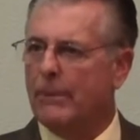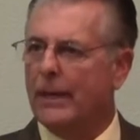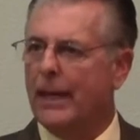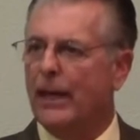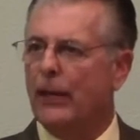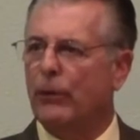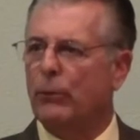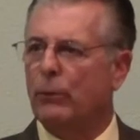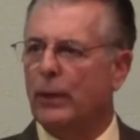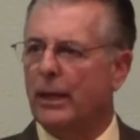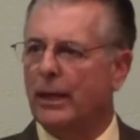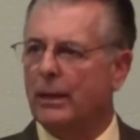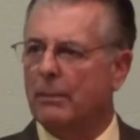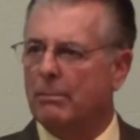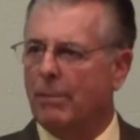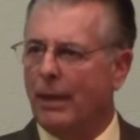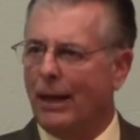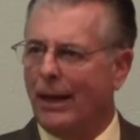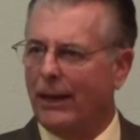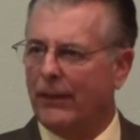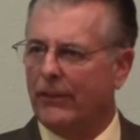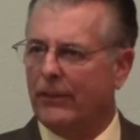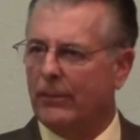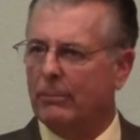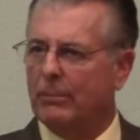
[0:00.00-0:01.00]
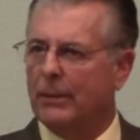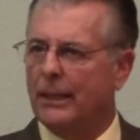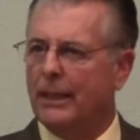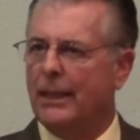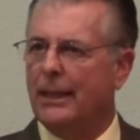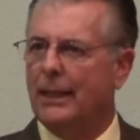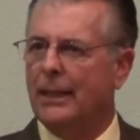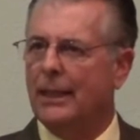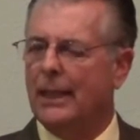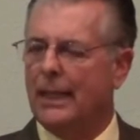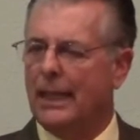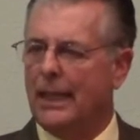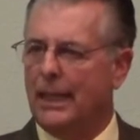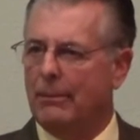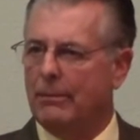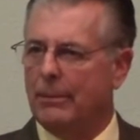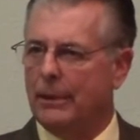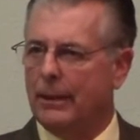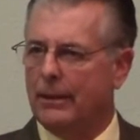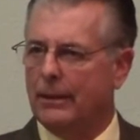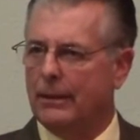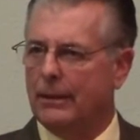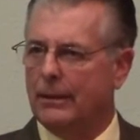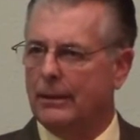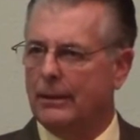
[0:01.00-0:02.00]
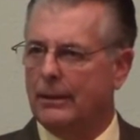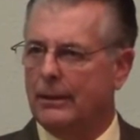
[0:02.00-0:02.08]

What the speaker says: as we can possibly keep it.